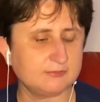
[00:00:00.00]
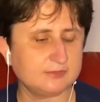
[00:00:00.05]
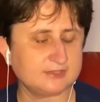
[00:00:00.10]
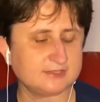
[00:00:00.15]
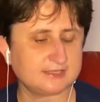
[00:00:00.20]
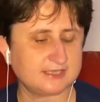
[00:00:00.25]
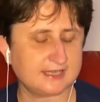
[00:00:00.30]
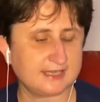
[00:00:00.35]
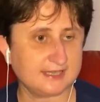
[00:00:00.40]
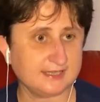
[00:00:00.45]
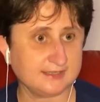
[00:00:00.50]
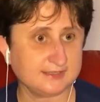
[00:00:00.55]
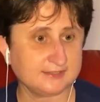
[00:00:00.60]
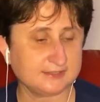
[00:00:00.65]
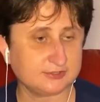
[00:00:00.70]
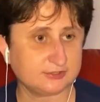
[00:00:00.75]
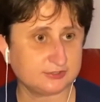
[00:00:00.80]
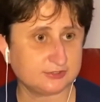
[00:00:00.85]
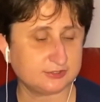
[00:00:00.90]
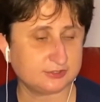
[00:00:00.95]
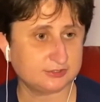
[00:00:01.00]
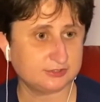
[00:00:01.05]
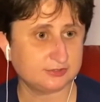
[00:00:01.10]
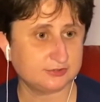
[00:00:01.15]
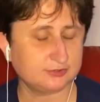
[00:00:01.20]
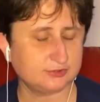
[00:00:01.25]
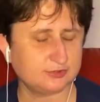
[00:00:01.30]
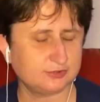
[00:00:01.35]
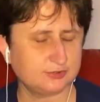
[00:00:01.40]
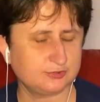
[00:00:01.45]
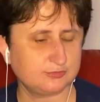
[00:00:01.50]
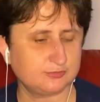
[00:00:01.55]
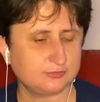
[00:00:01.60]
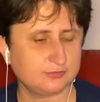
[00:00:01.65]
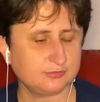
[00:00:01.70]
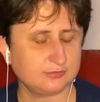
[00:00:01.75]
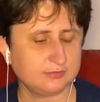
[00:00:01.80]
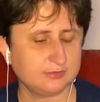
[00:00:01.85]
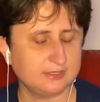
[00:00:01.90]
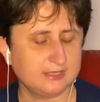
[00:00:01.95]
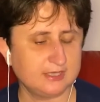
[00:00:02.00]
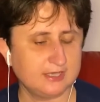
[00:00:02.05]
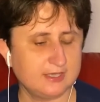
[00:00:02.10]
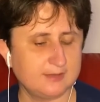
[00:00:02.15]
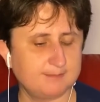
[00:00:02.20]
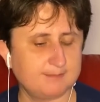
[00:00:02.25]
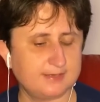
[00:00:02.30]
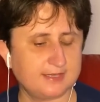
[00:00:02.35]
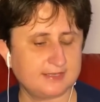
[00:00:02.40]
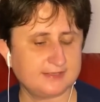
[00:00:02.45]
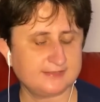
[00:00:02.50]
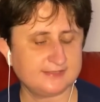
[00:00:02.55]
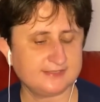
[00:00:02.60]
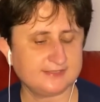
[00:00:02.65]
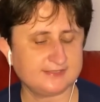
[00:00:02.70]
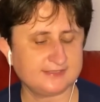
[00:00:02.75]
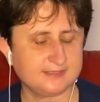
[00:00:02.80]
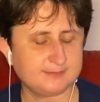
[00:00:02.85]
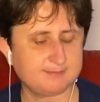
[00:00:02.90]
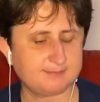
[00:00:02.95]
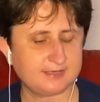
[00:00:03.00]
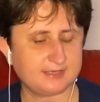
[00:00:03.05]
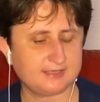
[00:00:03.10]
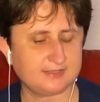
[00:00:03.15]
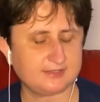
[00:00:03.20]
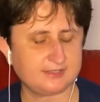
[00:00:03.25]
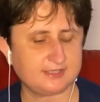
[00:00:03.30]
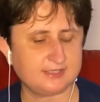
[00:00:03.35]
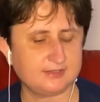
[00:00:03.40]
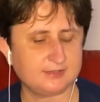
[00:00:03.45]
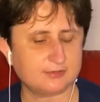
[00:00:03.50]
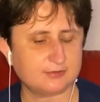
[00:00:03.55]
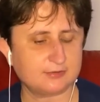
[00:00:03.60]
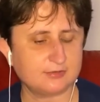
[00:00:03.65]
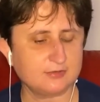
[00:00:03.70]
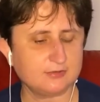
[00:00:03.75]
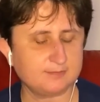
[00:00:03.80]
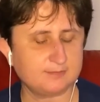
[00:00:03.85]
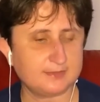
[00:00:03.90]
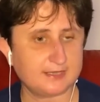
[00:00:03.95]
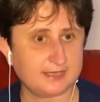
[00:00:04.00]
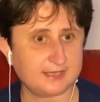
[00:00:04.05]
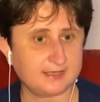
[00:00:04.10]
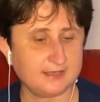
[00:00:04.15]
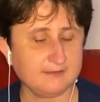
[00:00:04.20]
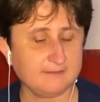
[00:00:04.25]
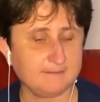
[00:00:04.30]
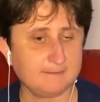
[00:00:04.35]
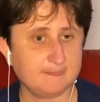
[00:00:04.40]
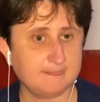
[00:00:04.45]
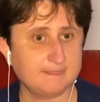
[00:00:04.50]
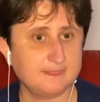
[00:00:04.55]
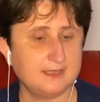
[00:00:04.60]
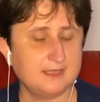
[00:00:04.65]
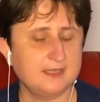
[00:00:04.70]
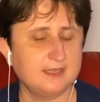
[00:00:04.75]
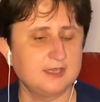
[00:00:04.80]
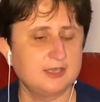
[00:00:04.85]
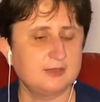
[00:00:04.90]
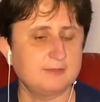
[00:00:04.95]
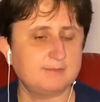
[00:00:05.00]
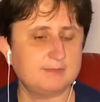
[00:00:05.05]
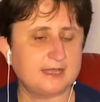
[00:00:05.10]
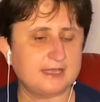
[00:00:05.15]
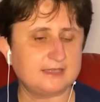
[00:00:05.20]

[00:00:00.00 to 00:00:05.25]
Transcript: but the role play was based on a scenario that I had to read.